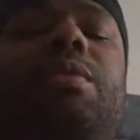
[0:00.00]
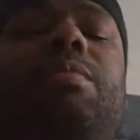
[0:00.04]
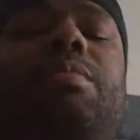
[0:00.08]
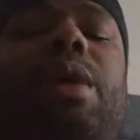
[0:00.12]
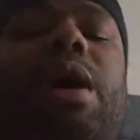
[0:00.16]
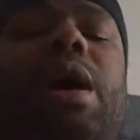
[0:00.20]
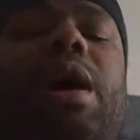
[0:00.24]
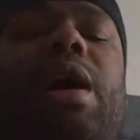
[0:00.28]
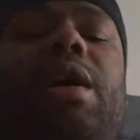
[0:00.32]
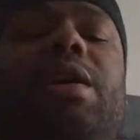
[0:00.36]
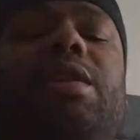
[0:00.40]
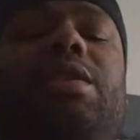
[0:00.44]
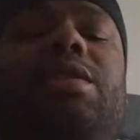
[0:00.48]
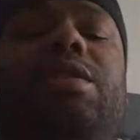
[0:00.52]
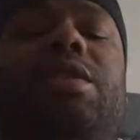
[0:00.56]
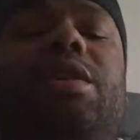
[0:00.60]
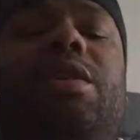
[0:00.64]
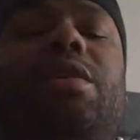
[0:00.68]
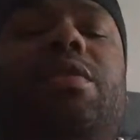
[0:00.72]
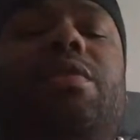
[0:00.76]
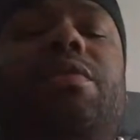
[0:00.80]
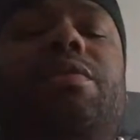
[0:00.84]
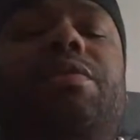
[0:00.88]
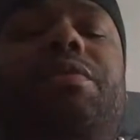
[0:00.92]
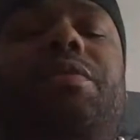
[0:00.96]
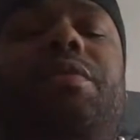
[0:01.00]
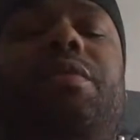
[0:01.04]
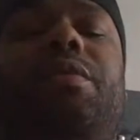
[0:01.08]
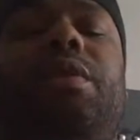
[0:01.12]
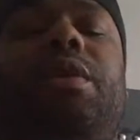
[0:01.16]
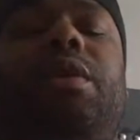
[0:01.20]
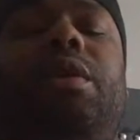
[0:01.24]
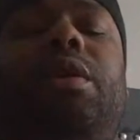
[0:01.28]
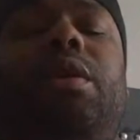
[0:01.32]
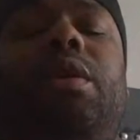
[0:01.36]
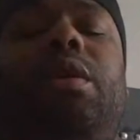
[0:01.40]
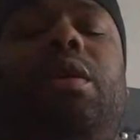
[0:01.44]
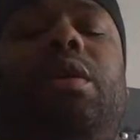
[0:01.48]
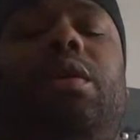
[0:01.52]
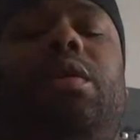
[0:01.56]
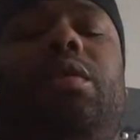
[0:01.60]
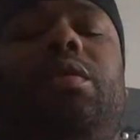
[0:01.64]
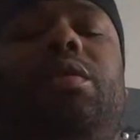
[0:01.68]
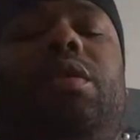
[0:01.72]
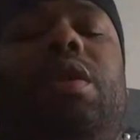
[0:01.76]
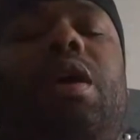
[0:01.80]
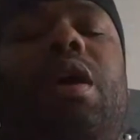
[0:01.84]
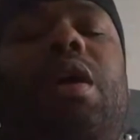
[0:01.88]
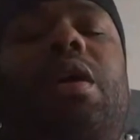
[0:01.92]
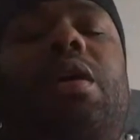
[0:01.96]
by ourselves.
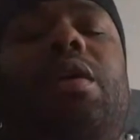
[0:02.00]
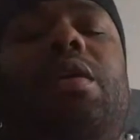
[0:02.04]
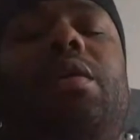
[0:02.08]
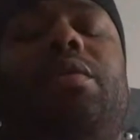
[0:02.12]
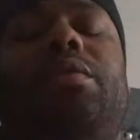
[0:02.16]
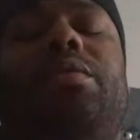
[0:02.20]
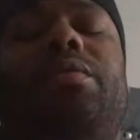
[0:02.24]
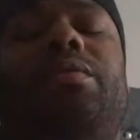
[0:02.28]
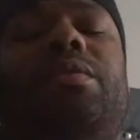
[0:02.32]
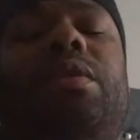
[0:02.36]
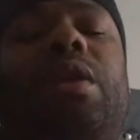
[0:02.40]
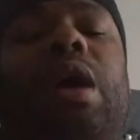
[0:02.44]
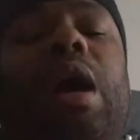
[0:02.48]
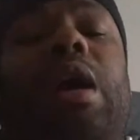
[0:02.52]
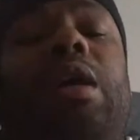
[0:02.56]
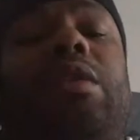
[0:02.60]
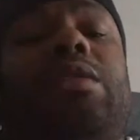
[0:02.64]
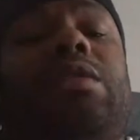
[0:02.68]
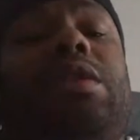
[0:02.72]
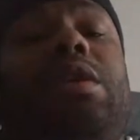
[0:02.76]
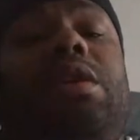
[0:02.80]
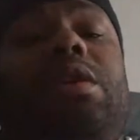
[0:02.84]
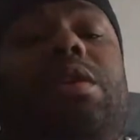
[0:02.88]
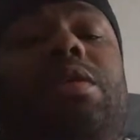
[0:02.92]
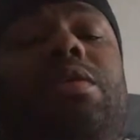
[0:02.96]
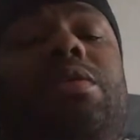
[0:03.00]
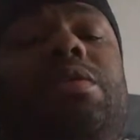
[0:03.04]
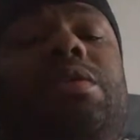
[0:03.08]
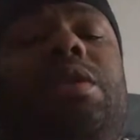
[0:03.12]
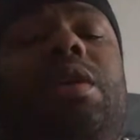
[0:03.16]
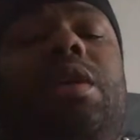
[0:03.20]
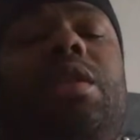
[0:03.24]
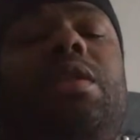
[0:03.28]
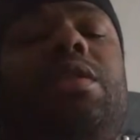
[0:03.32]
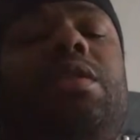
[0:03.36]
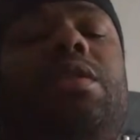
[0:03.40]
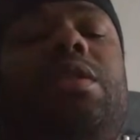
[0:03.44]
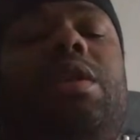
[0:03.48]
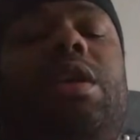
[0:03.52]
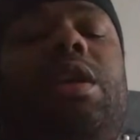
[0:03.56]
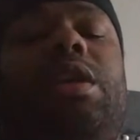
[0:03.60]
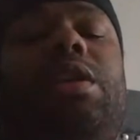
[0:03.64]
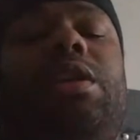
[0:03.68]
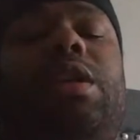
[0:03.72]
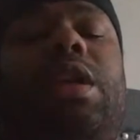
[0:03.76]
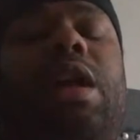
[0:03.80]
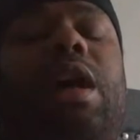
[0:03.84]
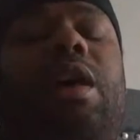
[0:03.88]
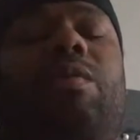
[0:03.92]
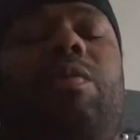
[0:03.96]
No, I'll tell you another thing
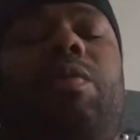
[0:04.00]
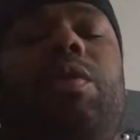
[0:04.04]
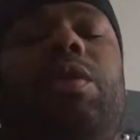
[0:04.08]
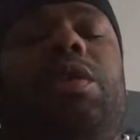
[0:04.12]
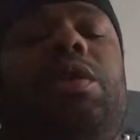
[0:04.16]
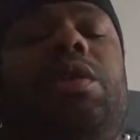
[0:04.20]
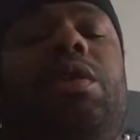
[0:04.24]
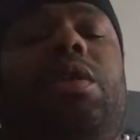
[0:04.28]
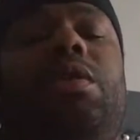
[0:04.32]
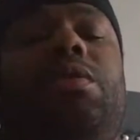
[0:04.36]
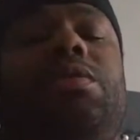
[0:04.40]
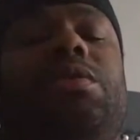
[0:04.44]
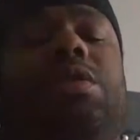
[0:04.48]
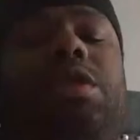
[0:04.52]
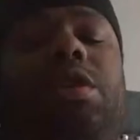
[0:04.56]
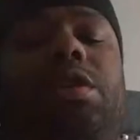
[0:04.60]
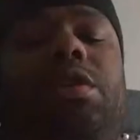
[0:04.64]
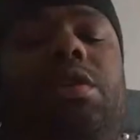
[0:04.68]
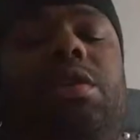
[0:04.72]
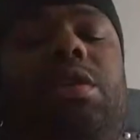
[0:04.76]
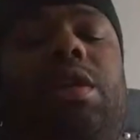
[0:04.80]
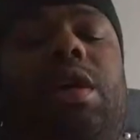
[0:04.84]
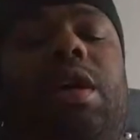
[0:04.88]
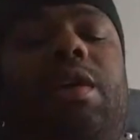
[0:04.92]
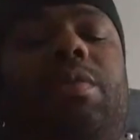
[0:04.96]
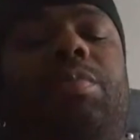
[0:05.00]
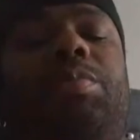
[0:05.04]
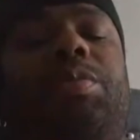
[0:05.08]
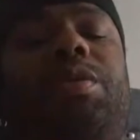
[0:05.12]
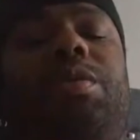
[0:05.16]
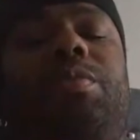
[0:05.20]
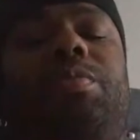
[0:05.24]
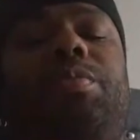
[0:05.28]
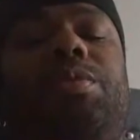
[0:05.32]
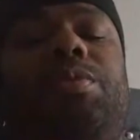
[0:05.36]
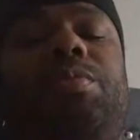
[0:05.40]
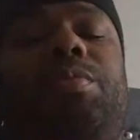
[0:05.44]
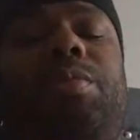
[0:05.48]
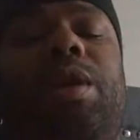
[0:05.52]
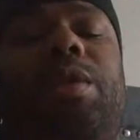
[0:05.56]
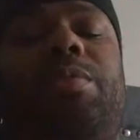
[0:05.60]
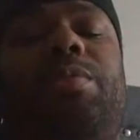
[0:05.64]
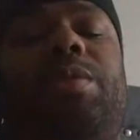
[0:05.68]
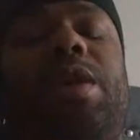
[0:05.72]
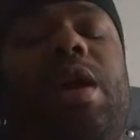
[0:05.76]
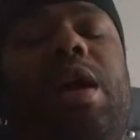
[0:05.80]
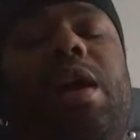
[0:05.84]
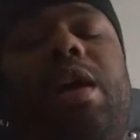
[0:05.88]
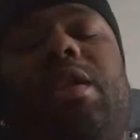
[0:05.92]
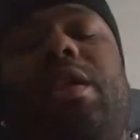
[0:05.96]
that I really don't tell a lot of people.
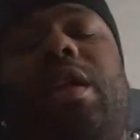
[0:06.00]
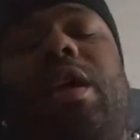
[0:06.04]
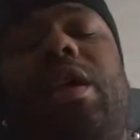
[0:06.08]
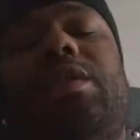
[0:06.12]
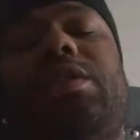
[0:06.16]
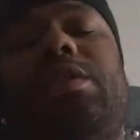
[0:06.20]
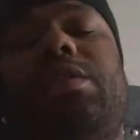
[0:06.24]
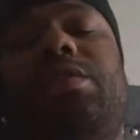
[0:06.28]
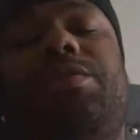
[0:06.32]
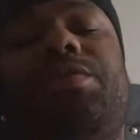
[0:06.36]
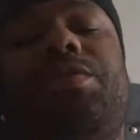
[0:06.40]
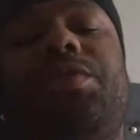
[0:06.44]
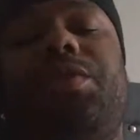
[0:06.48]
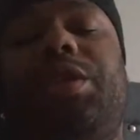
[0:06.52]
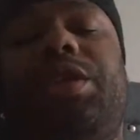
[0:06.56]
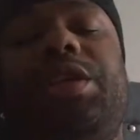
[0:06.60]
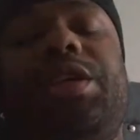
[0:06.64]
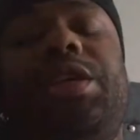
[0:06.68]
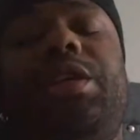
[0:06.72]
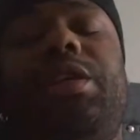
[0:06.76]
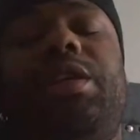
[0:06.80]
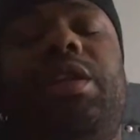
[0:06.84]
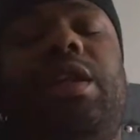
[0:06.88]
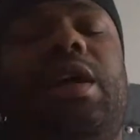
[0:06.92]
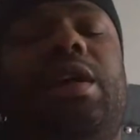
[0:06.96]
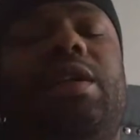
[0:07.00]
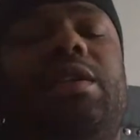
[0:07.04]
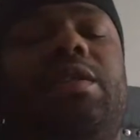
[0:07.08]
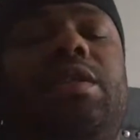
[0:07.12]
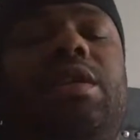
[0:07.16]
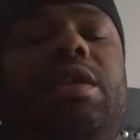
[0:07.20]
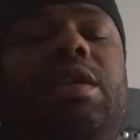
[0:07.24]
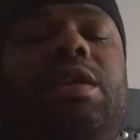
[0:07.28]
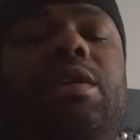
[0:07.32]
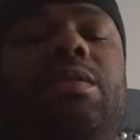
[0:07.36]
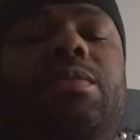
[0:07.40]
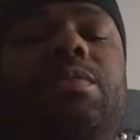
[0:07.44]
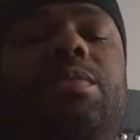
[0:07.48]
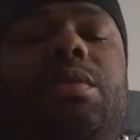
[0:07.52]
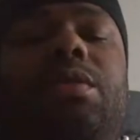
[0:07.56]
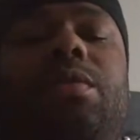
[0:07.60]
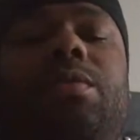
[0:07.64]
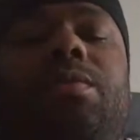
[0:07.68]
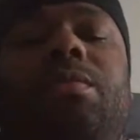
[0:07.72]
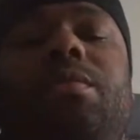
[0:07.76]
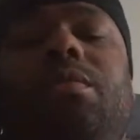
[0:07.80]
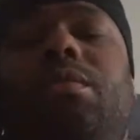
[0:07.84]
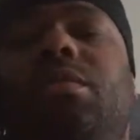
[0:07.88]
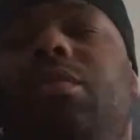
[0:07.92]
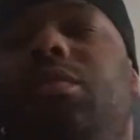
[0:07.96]
Maybe I just forget a lot of times.
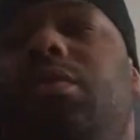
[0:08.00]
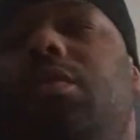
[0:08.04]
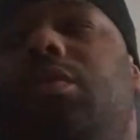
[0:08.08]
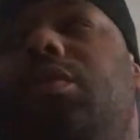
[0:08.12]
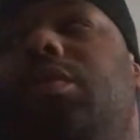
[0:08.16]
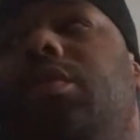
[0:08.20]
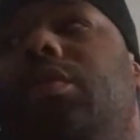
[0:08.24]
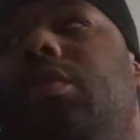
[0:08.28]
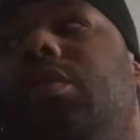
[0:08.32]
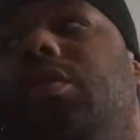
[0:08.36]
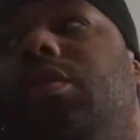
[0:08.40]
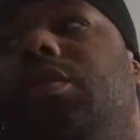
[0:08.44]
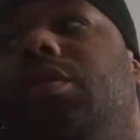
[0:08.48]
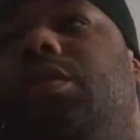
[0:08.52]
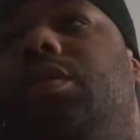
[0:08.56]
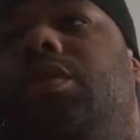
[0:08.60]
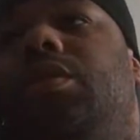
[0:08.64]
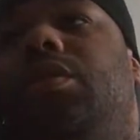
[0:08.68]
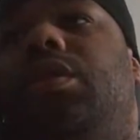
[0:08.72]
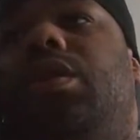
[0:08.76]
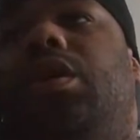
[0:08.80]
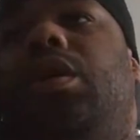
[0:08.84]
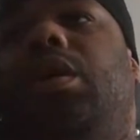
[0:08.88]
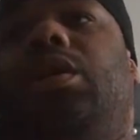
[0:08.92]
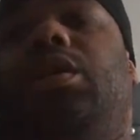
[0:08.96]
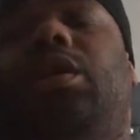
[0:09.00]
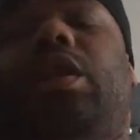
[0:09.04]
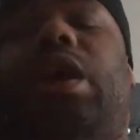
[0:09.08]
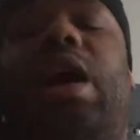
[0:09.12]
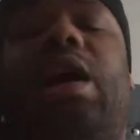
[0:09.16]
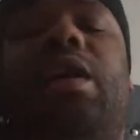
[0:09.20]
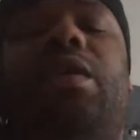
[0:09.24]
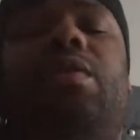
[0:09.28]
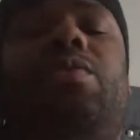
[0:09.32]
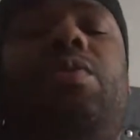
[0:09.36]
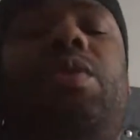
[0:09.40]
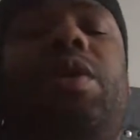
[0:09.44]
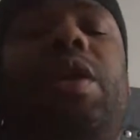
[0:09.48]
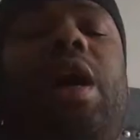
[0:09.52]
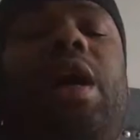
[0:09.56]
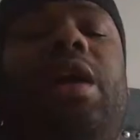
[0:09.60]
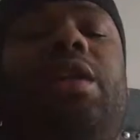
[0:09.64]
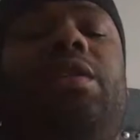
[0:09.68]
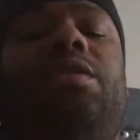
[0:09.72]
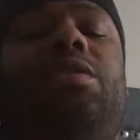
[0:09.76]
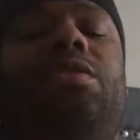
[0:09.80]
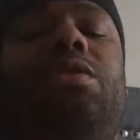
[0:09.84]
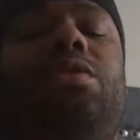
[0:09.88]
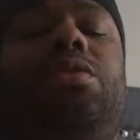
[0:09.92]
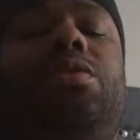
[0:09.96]
A lot of what I
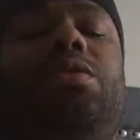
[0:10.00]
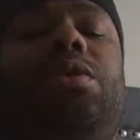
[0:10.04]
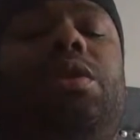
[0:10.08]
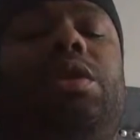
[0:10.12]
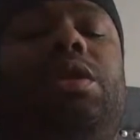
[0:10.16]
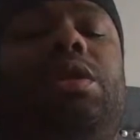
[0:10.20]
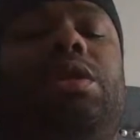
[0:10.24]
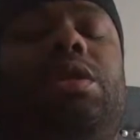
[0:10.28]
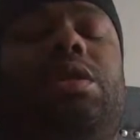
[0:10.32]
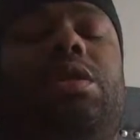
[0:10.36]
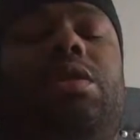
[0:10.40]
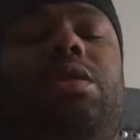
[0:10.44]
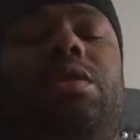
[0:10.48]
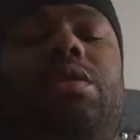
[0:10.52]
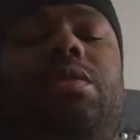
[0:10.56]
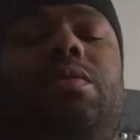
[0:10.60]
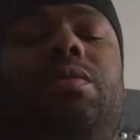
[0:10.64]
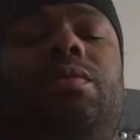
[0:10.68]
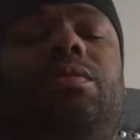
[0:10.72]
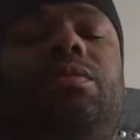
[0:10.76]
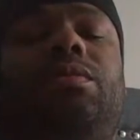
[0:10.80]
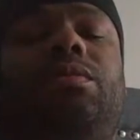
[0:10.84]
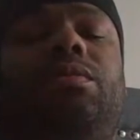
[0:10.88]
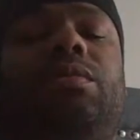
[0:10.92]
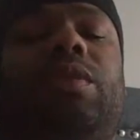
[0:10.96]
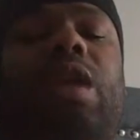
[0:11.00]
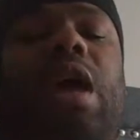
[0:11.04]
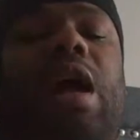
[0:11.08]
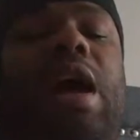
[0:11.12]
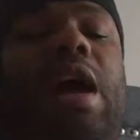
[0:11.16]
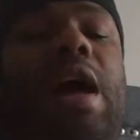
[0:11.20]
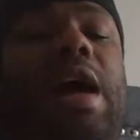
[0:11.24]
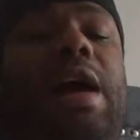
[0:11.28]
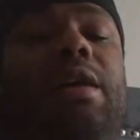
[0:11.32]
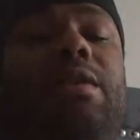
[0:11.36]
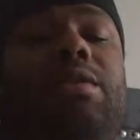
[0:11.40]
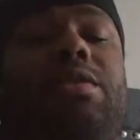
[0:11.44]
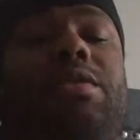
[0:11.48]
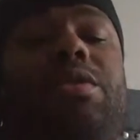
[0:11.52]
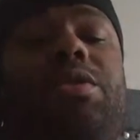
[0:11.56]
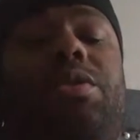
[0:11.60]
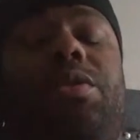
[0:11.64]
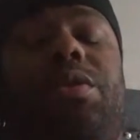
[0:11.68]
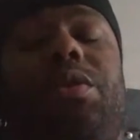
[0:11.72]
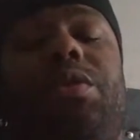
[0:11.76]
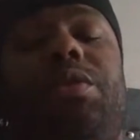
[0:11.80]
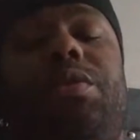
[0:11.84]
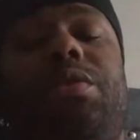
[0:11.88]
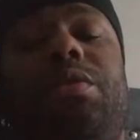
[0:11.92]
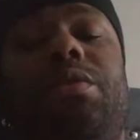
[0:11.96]
do is I
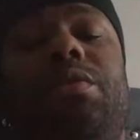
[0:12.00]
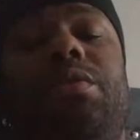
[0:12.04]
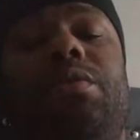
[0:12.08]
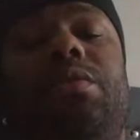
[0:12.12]
outsource.